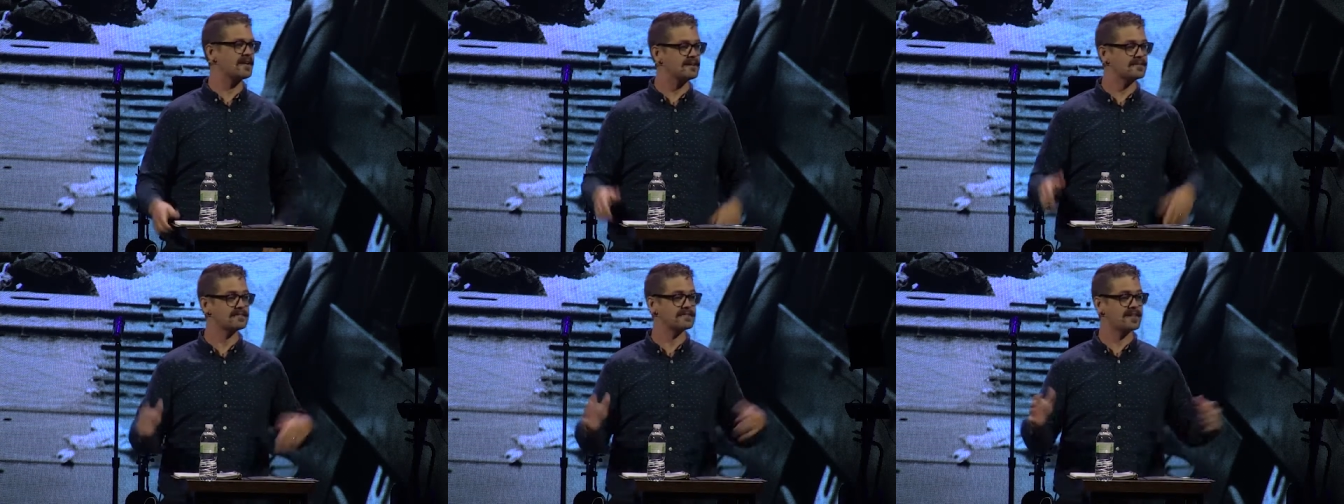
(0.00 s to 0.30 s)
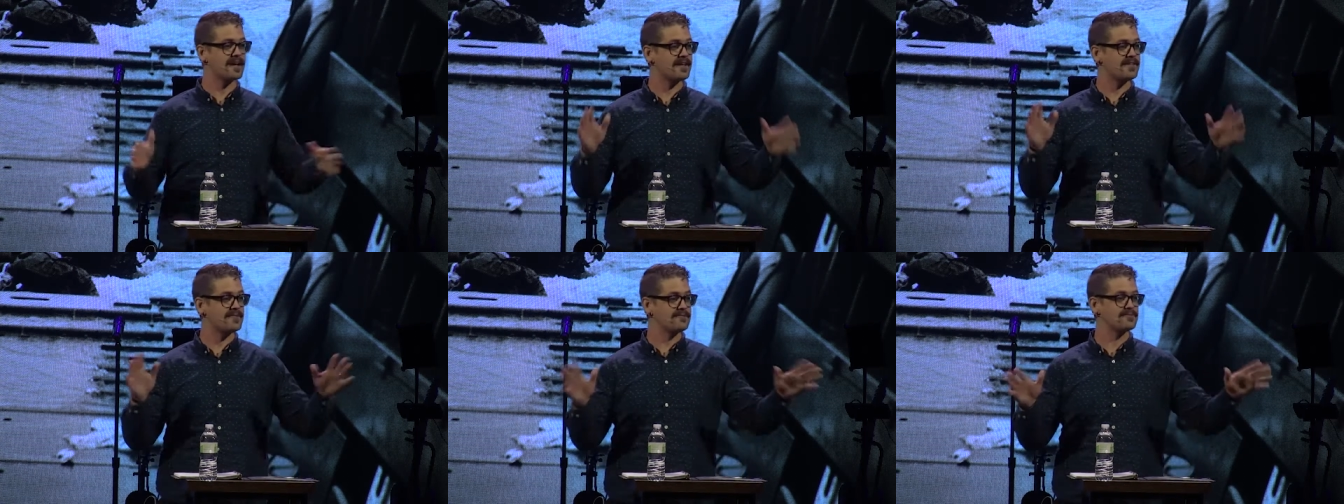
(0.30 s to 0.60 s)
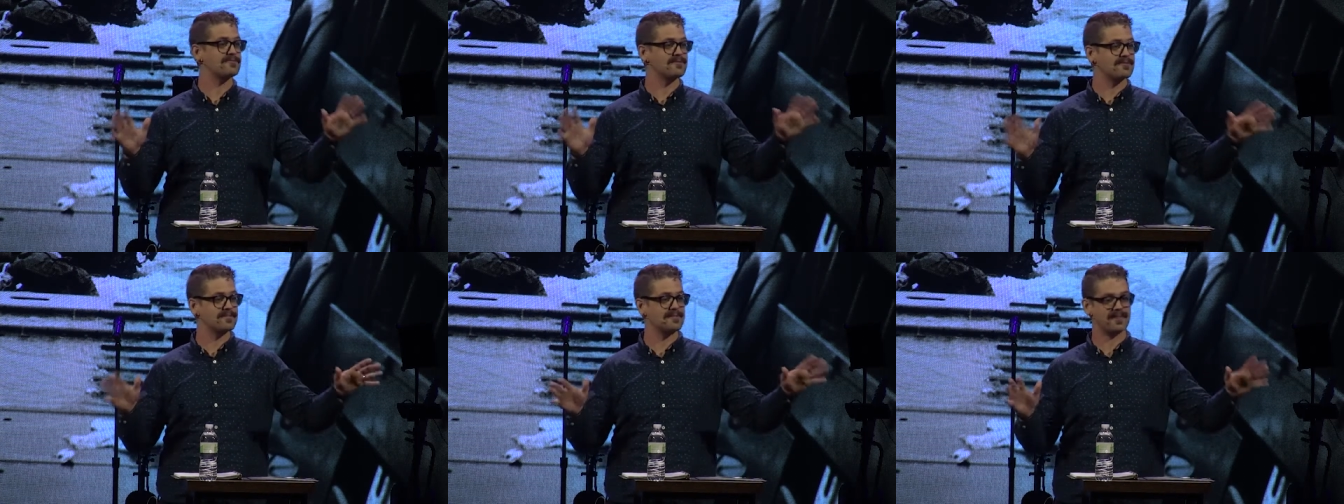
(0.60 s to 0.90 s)
he's not
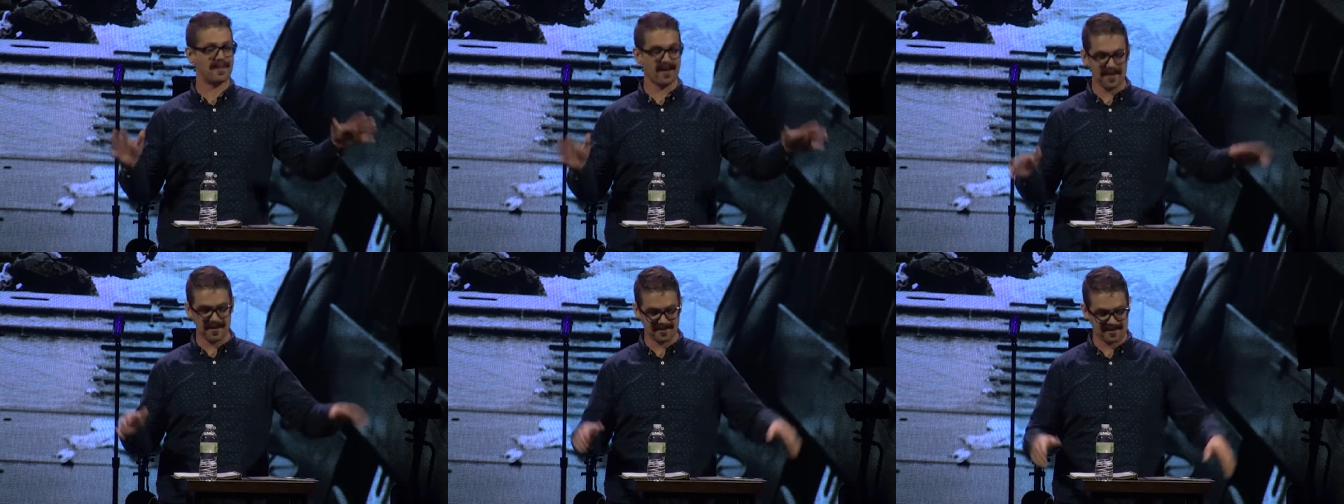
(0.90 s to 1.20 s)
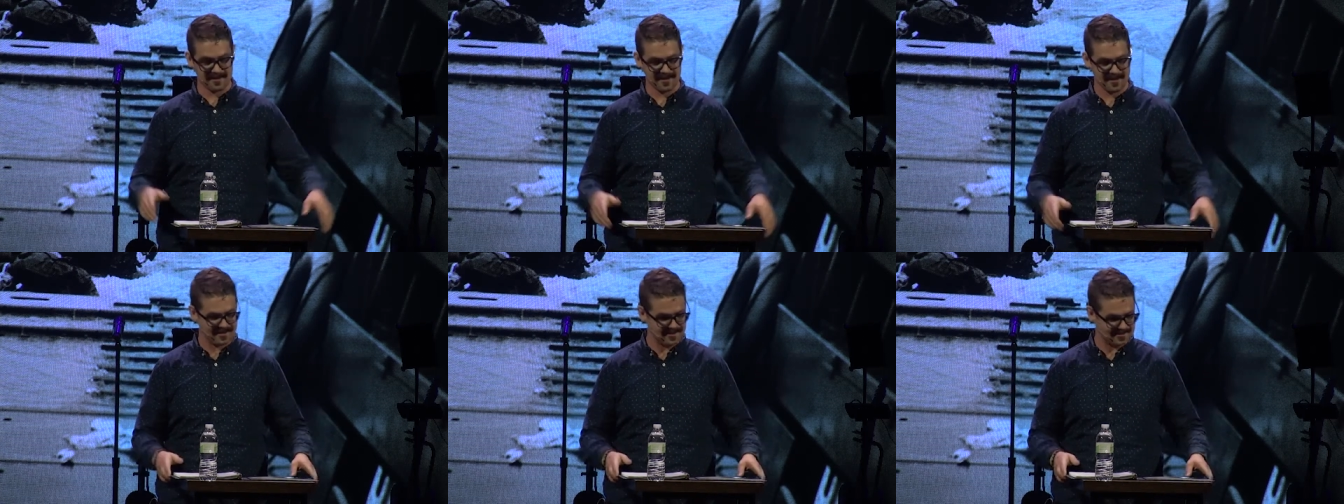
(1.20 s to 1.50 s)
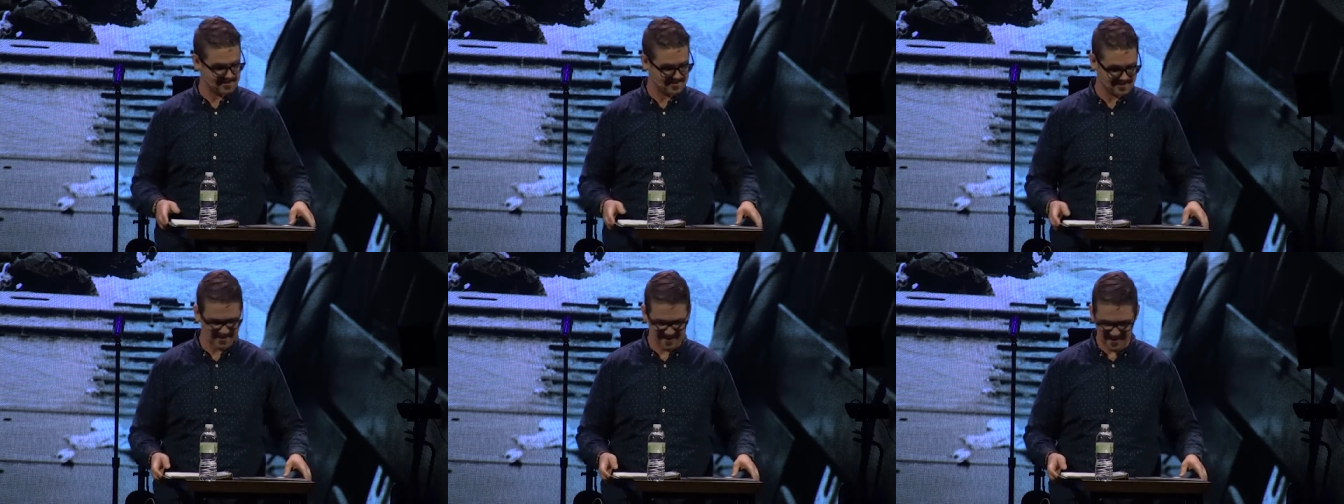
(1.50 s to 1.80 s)
usually like
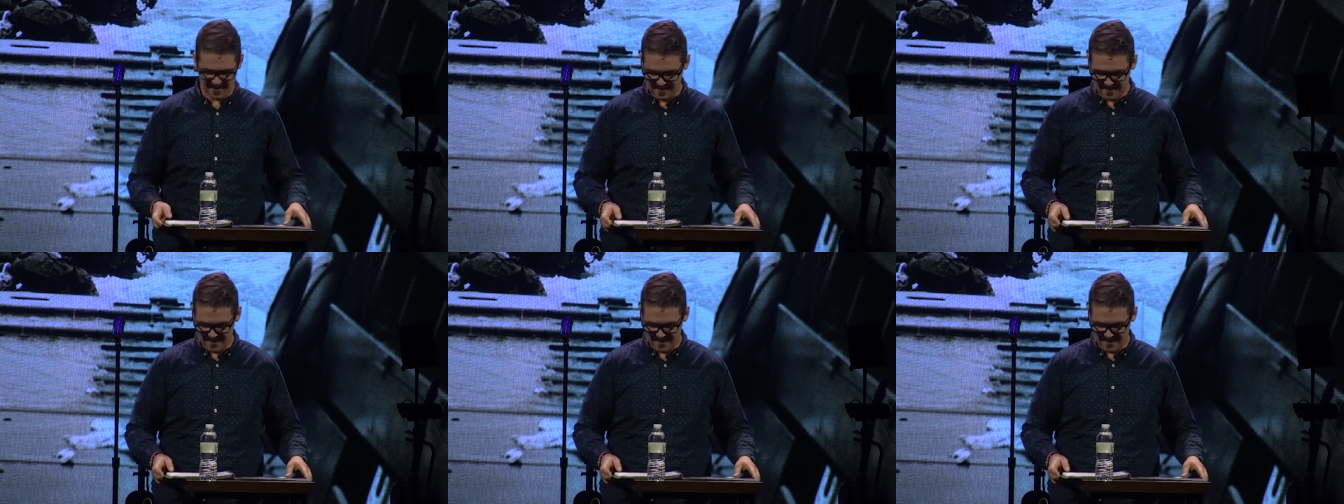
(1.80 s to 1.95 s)
this.